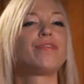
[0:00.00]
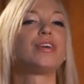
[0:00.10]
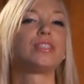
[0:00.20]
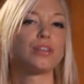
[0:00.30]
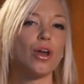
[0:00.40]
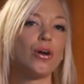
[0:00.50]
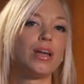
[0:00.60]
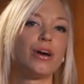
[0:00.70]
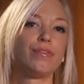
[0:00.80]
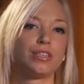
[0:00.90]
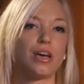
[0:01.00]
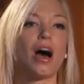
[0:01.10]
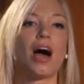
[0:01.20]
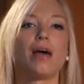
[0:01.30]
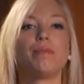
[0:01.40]
very slowly over
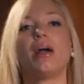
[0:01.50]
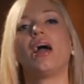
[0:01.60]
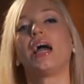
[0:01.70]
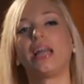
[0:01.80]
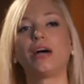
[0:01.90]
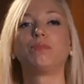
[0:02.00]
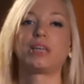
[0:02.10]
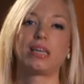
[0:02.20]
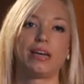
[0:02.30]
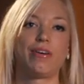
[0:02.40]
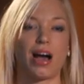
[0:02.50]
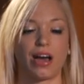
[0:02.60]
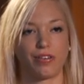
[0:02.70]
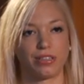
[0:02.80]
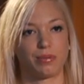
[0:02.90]
time and help to clear our
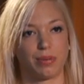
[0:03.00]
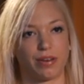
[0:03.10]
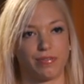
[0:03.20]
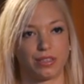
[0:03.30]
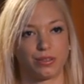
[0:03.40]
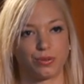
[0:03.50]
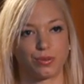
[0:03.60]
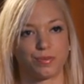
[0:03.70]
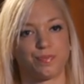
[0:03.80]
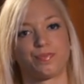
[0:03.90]
arteries and blood vessels.